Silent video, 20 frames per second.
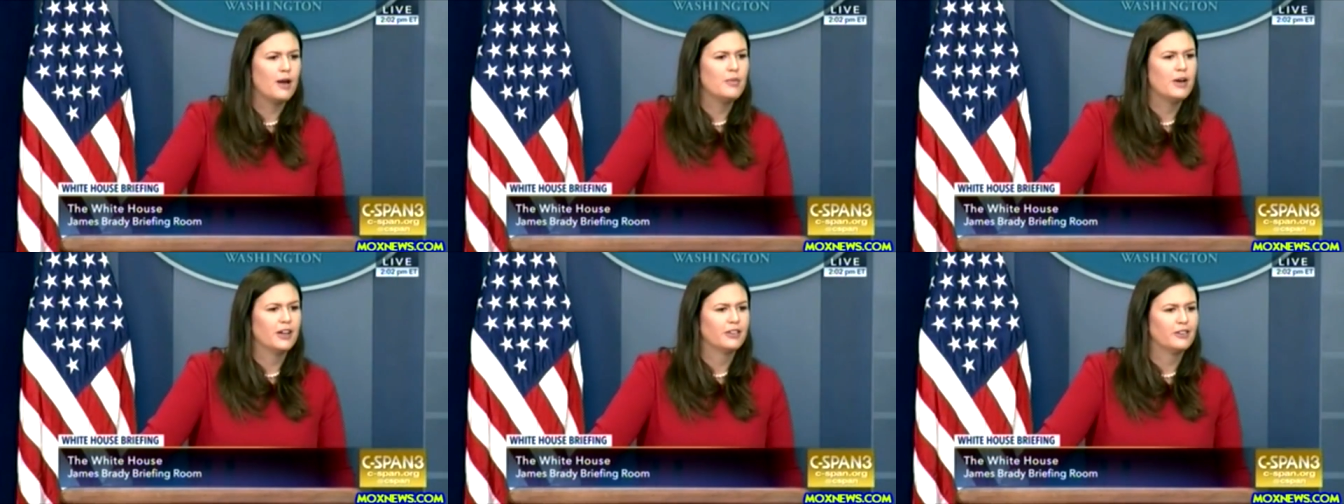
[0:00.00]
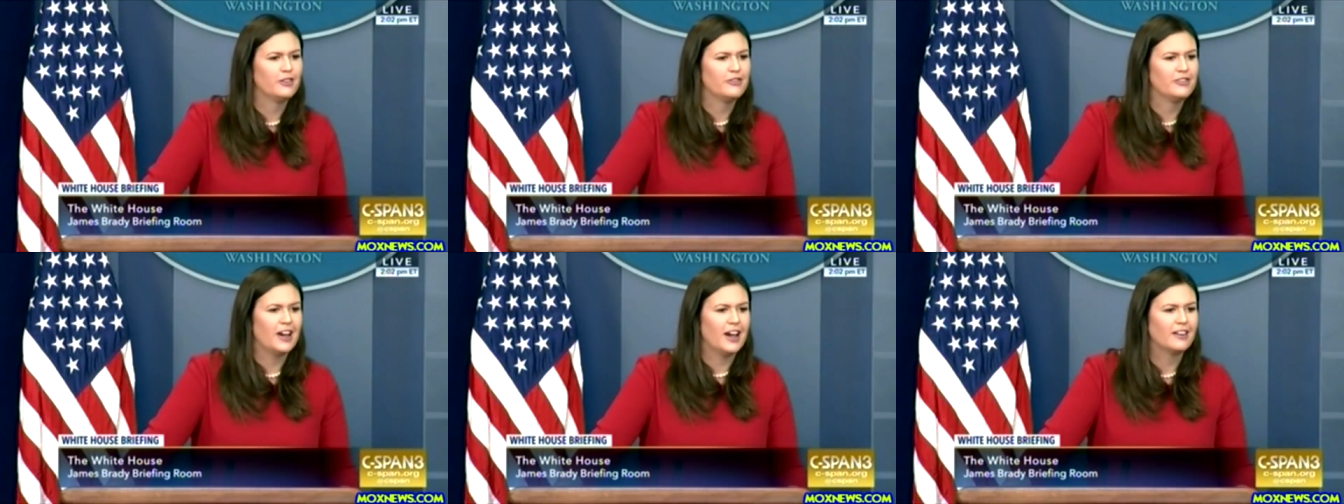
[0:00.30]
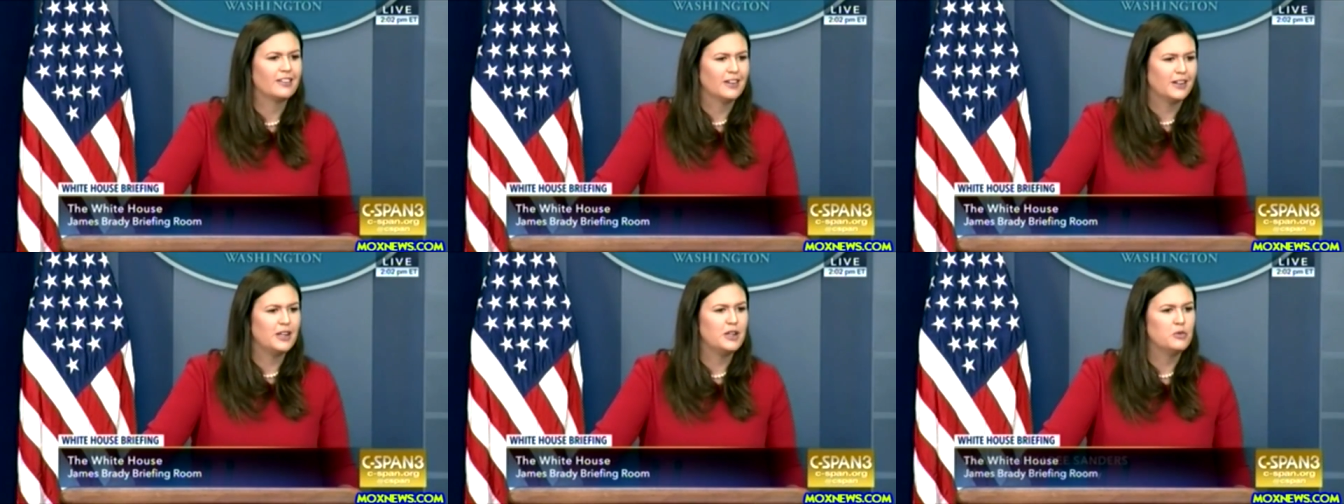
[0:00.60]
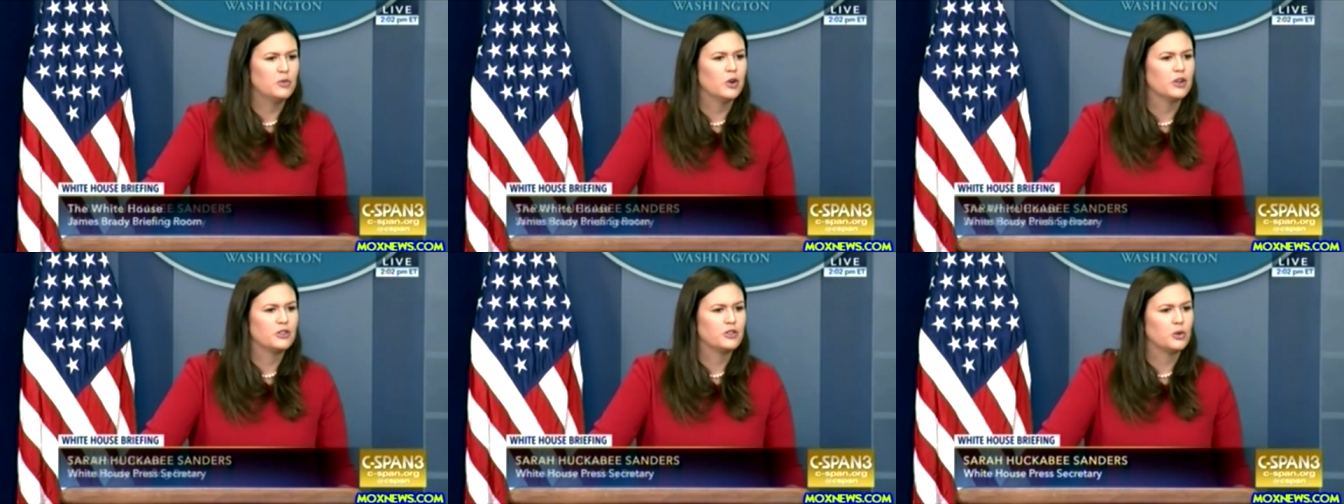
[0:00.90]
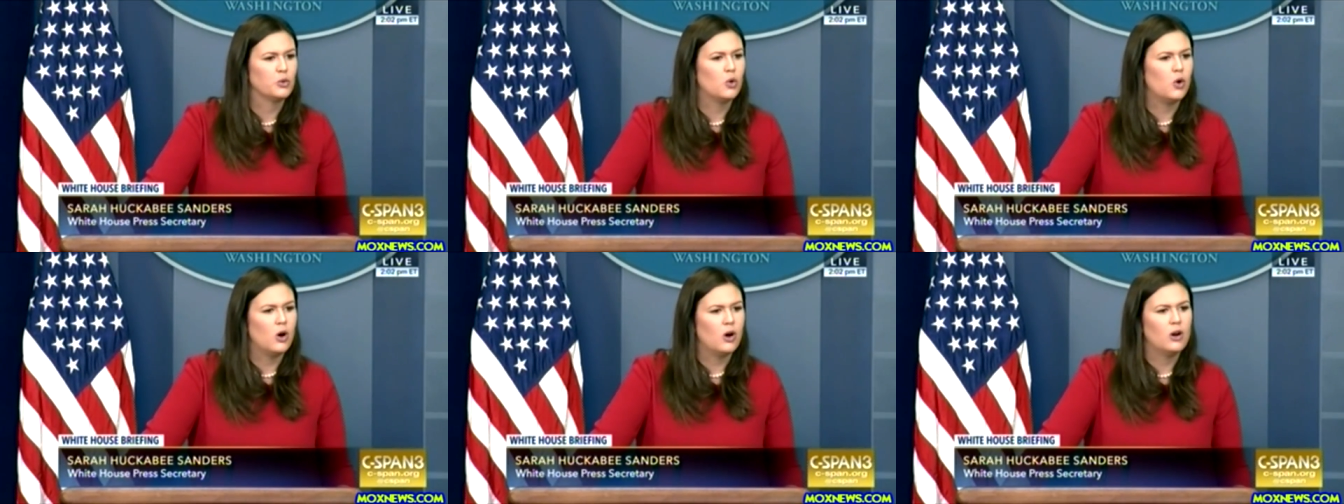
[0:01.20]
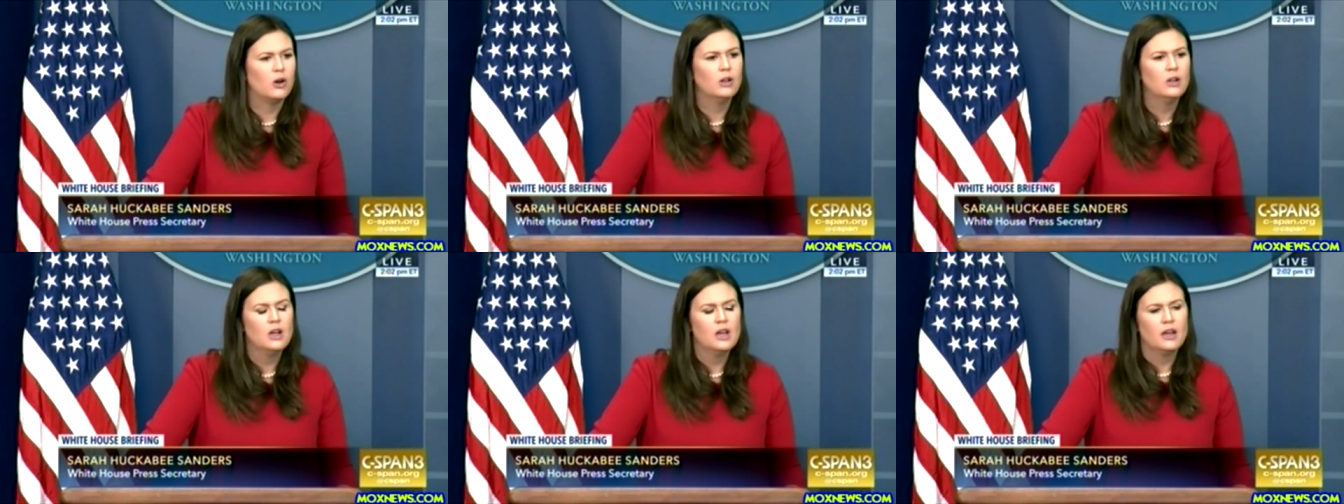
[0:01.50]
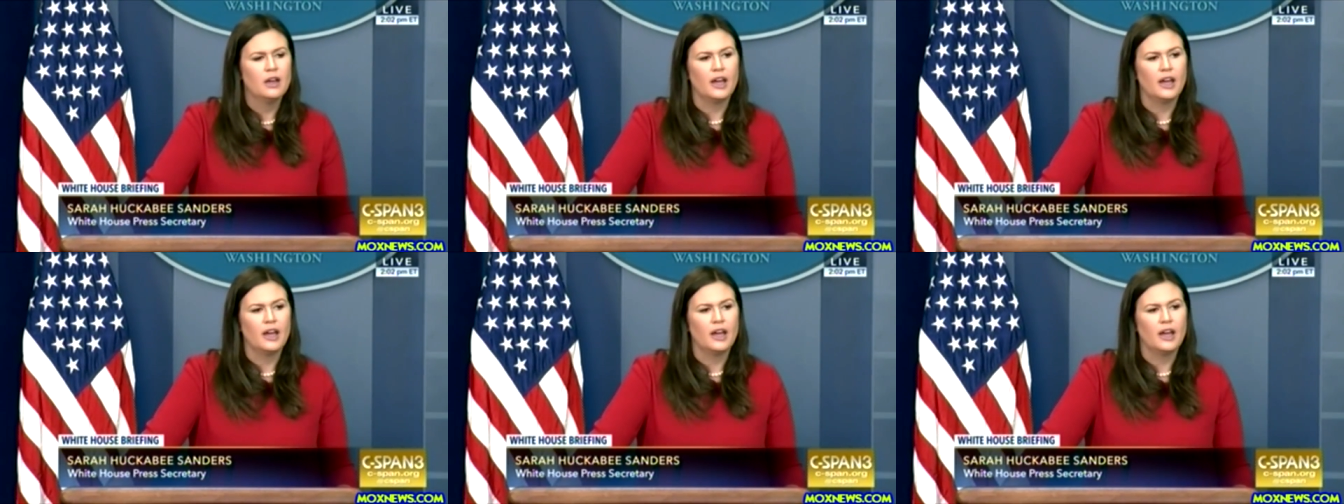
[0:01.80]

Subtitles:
about the fact that he wants a wall,